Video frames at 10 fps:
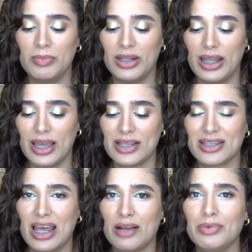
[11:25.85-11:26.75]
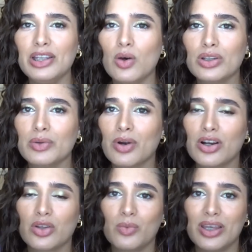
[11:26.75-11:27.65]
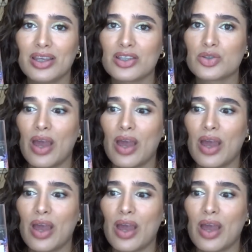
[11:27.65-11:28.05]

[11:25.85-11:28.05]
but like I said, I really only wear it on the weekends,